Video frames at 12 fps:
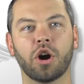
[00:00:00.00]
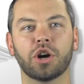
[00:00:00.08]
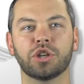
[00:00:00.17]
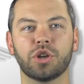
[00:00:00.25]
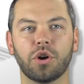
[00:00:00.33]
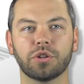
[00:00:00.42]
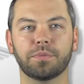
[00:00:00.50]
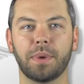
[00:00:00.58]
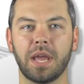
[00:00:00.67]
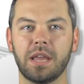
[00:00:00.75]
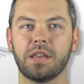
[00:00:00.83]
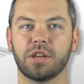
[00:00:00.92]
our adult
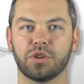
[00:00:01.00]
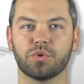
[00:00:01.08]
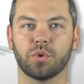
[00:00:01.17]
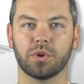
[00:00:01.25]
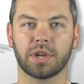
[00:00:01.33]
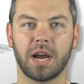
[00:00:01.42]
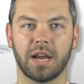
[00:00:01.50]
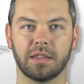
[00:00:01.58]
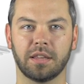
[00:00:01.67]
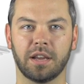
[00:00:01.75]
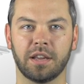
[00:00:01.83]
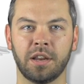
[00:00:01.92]
pain control
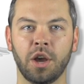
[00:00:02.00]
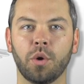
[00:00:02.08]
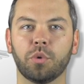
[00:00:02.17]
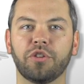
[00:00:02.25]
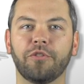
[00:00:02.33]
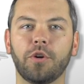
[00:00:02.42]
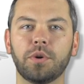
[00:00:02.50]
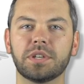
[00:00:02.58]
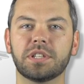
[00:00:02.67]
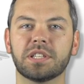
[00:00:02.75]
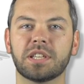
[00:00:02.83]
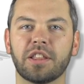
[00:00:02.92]
guideline, which
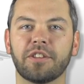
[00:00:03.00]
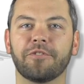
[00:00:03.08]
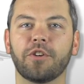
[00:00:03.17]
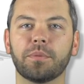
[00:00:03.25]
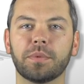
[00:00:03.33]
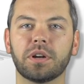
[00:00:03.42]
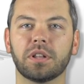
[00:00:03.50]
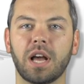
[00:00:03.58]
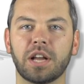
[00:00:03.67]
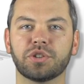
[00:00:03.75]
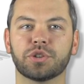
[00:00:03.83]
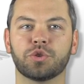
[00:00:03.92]
focuses on the
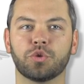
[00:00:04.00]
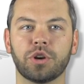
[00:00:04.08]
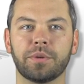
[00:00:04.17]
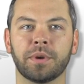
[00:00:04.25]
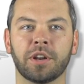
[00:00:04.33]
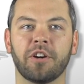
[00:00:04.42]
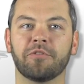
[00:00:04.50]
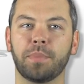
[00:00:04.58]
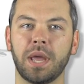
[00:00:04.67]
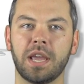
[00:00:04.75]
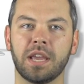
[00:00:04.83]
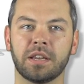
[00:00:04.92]
pharmacologic treatment of
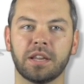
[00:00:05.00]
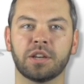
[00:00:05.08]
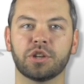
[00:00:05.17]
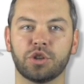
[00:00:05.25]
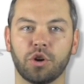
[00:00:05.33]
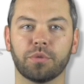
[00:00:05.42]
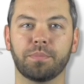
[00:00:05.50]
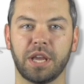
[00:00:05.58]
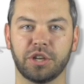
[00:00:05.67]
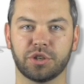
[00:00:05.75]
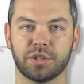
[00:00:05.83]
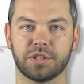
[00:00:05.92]
pain in adult
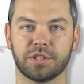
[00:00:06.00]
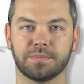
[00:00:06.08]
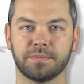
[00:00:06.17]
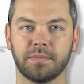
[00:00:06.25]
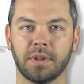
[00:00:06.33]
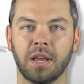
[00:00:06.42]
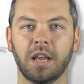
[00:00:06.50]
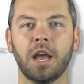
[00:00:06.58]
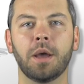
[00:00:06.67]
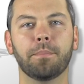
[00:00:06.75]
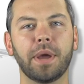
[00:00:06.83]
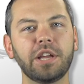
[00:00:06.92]
patients.
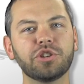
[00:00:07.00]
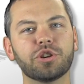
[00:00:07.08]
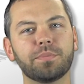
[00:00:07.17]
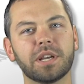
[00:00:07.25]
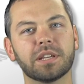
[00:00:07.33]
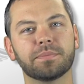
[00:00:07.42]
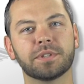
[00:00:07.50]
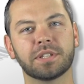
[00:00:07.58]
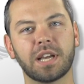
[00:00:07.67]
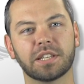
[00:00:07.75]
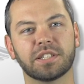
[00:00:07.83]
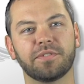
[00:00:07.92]
Pain should be
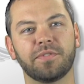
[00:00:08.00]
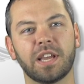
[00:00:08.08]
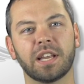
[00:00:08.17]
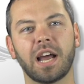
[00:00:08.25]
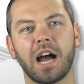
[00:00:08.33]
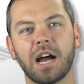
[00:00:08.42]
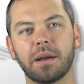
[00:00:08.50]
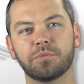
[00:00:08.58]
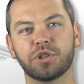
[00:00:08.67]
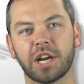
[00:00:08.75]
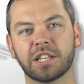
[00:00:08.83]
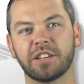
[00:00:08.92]
assessed via an
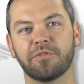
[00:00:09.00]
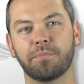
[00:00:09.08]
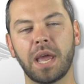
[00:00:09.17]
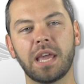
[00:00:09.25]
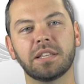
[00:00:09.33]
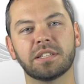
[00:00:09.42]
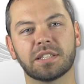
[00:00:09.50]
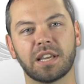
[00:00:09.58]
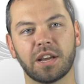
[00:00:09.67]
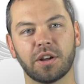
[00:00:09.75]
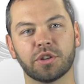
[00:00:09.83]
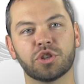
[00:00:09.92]
objective pain
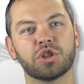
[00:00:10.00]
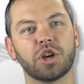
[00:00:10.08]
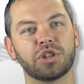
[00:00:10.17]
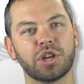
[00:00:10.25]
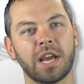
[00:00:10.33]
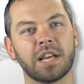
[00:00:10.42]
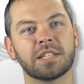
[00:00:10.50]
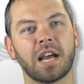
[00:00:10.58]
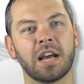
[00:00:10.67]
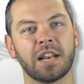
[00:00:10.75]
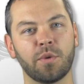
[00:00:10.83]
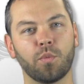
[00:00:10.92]
scale, such as
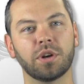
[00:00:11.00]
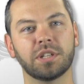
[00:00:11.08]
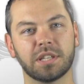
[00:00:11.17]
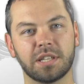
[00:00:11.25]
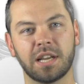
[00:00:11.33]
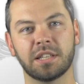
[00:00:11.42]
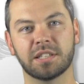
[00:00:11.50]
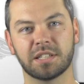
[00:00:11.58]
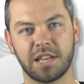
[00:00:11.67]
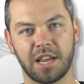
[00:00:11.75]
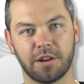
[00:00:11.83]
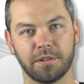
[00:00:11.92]
on a 1 to 10
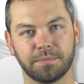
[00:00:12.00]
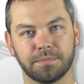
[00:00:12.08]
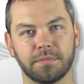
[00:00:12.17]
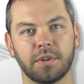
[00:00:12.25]
scale.